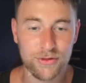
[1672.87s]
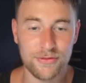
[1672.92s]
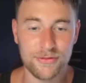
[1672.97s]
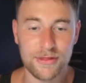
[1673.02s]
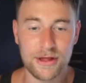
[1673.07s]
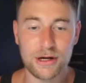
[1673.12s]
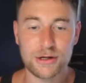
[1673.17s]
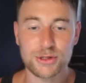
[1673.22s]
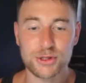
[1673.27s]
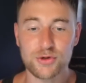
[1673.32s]

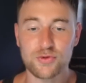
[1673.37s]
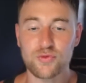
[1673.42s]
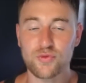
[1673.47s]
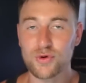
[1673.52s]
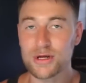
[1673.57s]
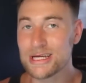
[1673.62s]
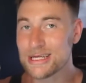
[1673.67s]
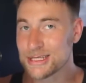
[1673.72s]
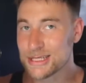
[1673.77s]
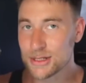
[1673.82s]
There's a
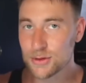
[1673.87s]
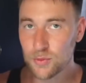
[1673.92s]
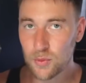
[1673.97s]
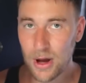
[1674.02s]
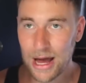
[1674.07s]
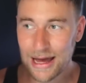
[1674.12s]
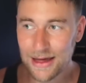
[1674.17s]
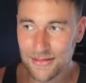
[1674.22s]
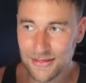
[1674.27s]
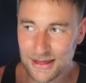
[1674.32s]
reason
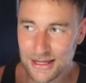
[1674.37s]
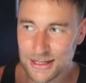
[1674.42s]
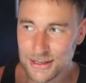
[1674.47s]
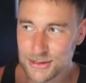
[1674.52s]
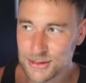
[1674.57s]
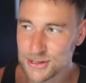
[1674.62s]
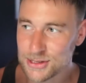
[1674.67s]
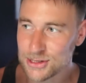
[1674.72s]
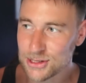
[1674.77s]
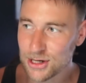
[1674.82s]
why
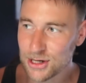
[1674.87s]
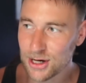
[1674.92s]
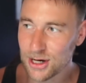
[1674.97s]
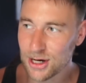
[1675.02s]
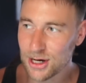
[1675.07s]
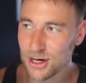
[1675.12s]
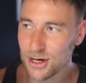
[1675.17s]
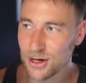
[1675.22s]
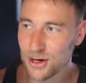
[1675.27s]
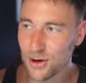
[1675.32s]
these
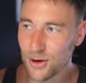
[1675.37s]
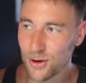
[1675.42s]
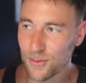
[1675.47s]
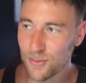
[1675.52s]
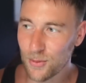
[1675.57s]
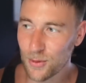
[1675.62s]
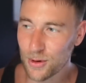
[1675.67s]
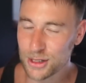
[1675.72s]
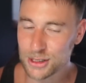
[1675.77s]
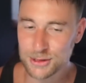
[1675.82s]
are
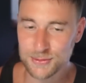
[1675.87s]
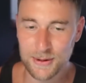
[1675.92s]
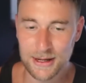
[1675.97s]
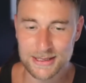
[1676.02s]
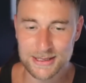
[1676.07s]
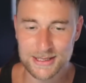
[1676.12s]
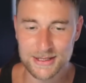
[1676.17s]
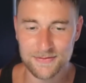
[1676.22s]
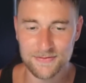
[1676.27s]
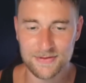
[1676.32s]
more
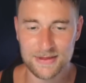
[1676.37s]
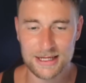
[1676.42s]
expensive.